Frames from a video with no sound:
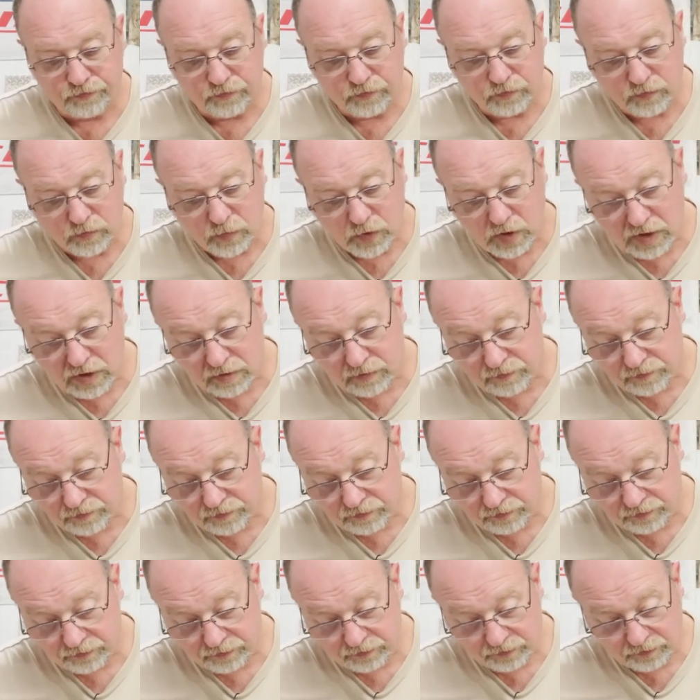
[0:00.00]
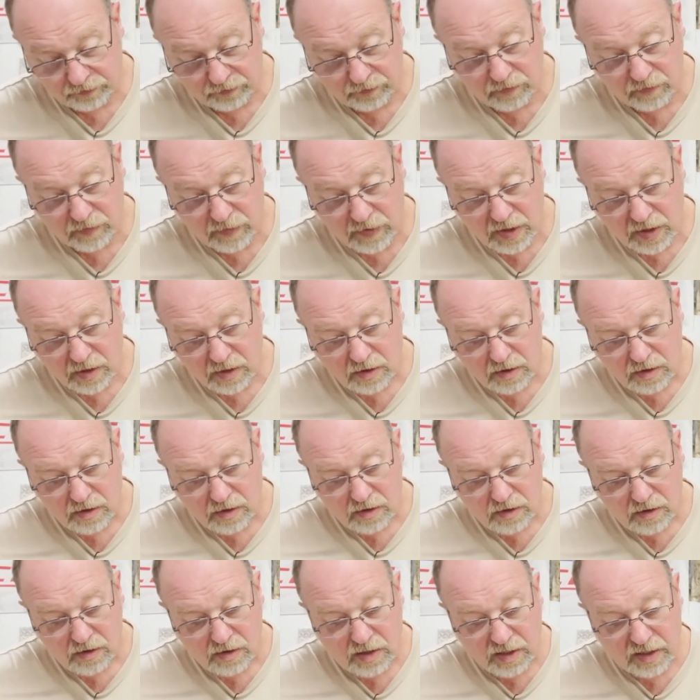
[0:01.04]
Well,
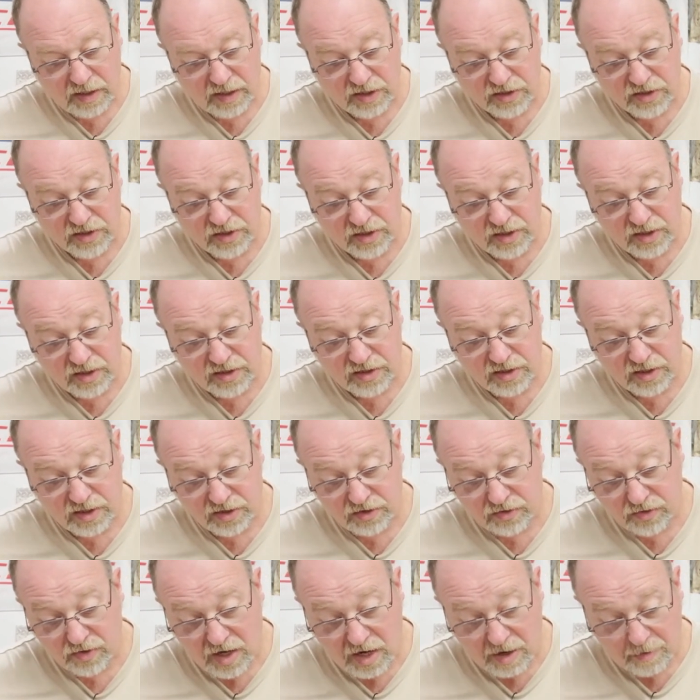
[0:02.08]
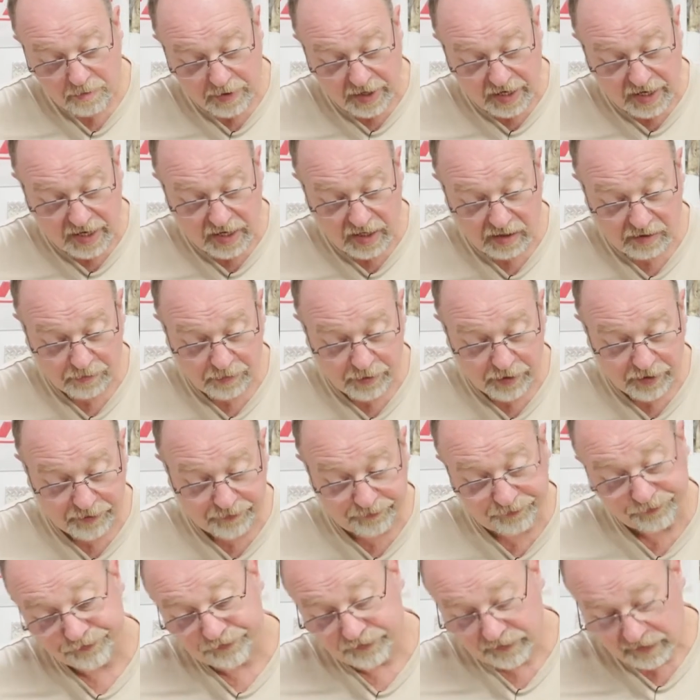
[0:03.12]
I guess it does say tri-pack, but
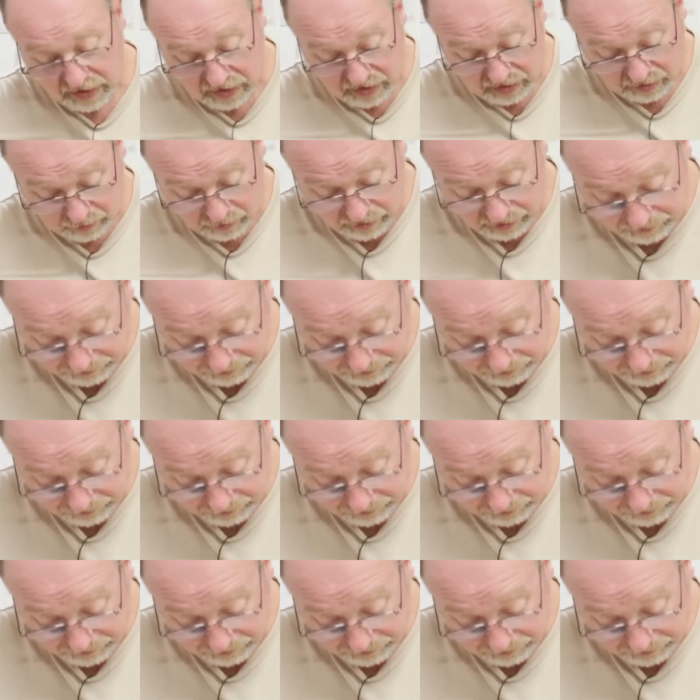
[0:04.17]
anyway.